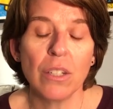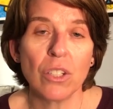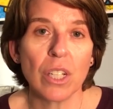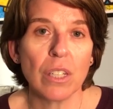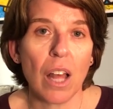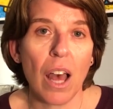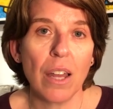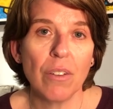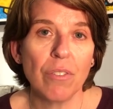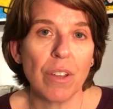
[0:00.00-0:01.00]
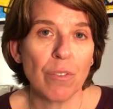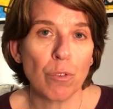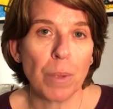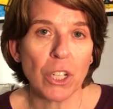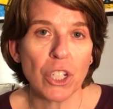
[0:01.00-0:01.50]
There's a lot of
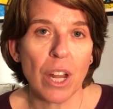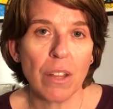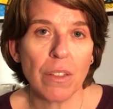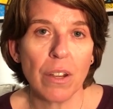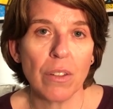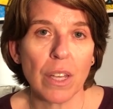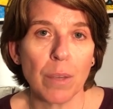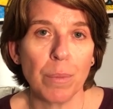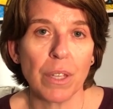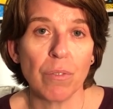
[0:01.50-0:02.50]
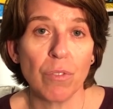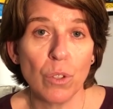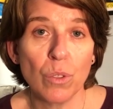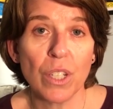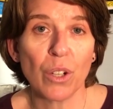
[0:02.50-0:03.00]
information out there that can be
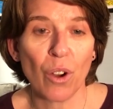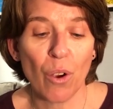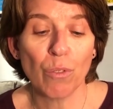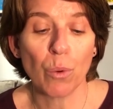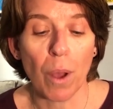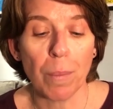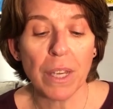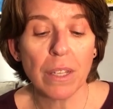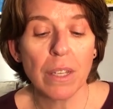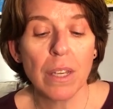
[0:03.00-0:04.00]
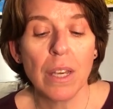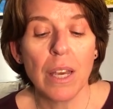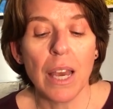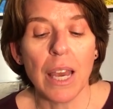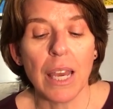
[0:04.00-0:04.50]
confusing or overwhelming,
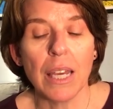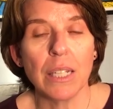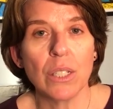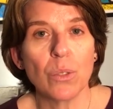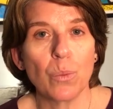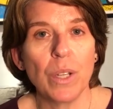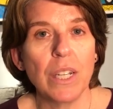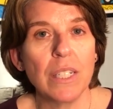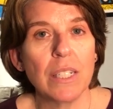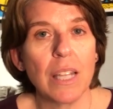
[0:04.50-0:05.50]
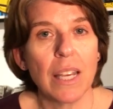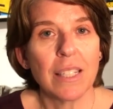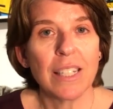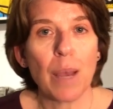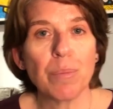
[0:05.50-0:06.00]
and we need to take
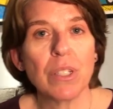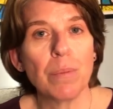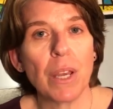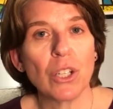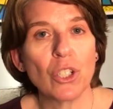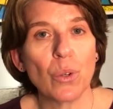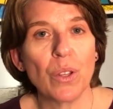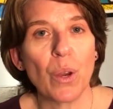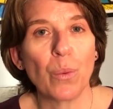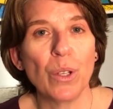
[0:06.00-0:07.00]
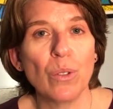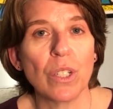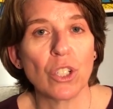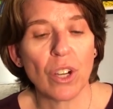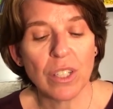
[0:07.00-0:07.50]
steps to make sure that we're
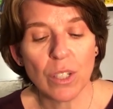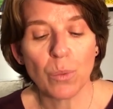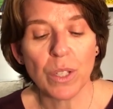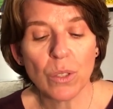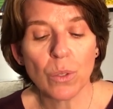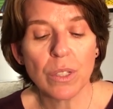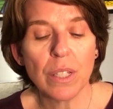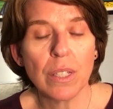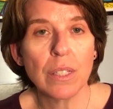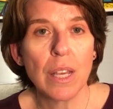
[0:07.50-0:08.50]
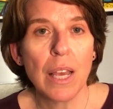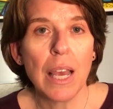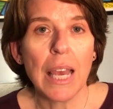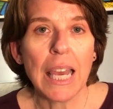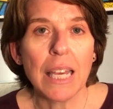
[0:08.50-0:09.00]
using trusted resources
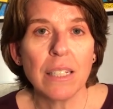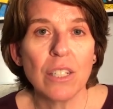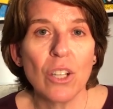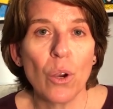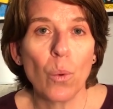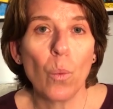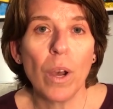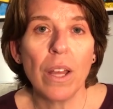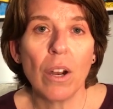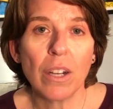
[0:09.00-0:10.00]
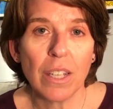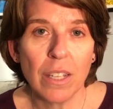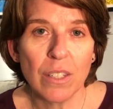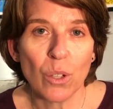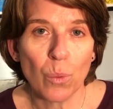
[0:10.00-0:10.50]
and to know what our
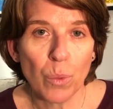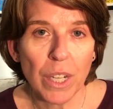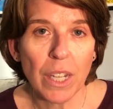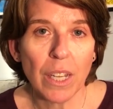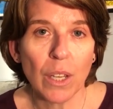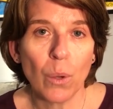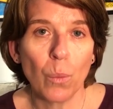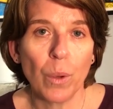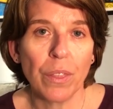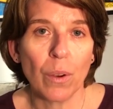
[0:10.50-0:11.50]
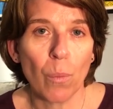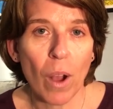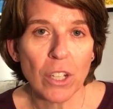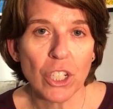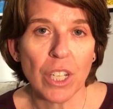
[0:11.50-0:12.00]
kids are reading, what they're
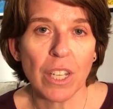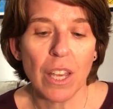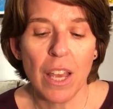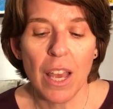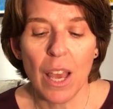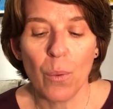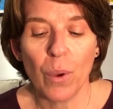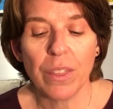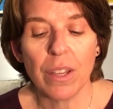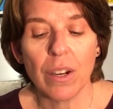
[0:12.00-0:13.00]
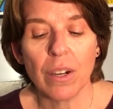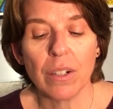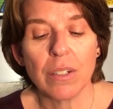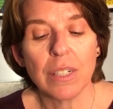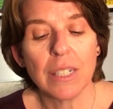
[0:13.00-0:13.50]
watching, and what
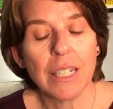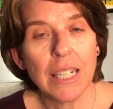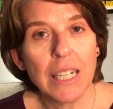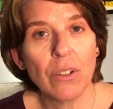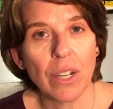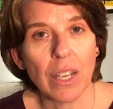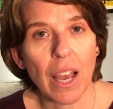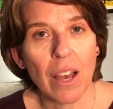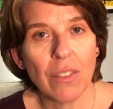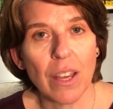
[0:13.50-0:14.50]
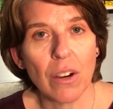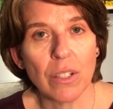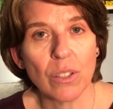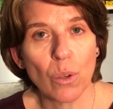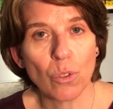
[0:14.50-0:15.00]
they're hearing out there
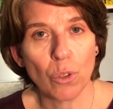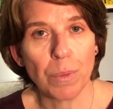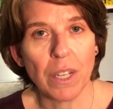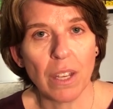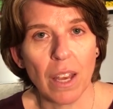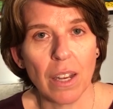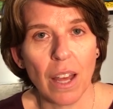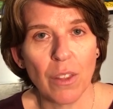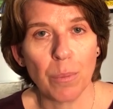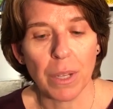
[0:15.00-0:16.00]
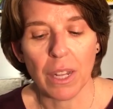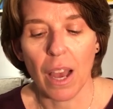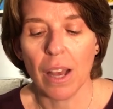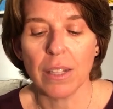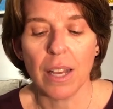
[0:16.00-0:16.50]
in social media and other media
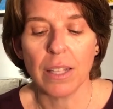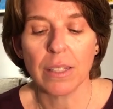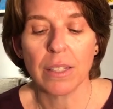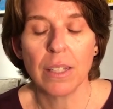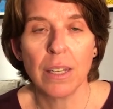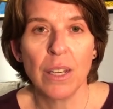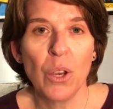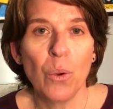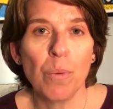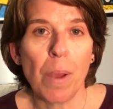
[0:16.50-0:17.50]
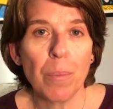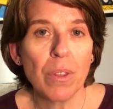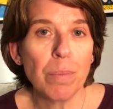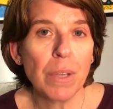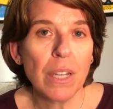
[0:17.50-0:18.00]
outlets. Remember,
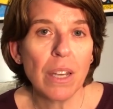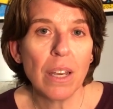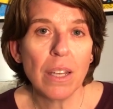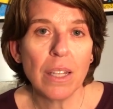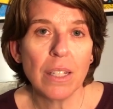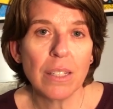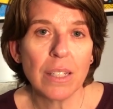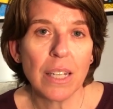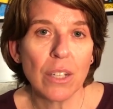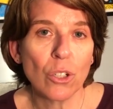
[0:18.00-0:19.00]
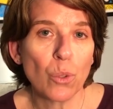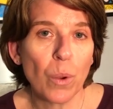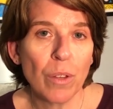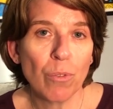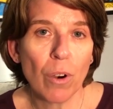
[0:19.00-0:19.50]
the media is here
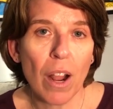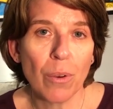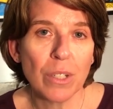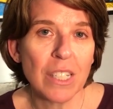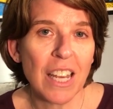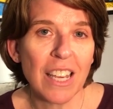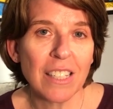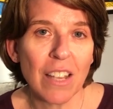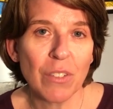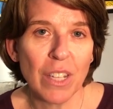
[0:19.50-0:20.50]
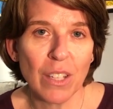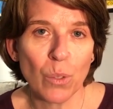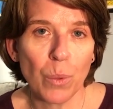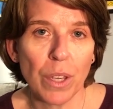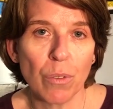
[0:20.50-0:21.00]
24 hours a day, seven days
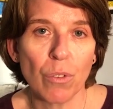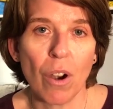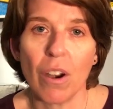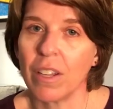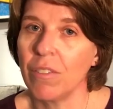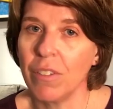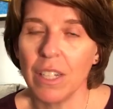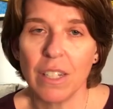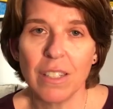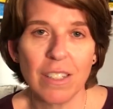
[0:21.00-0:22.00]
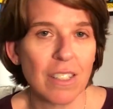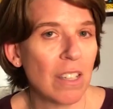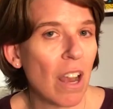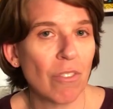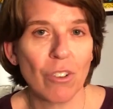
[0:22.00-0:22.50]
a week for our convenience,
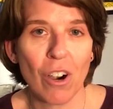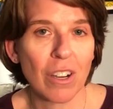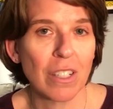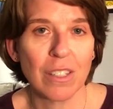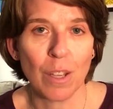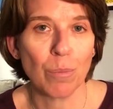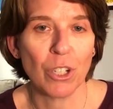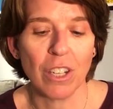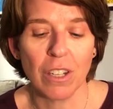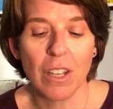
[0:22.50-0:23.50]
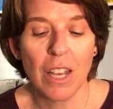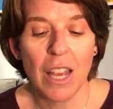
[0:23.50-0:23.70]
not for our consumption.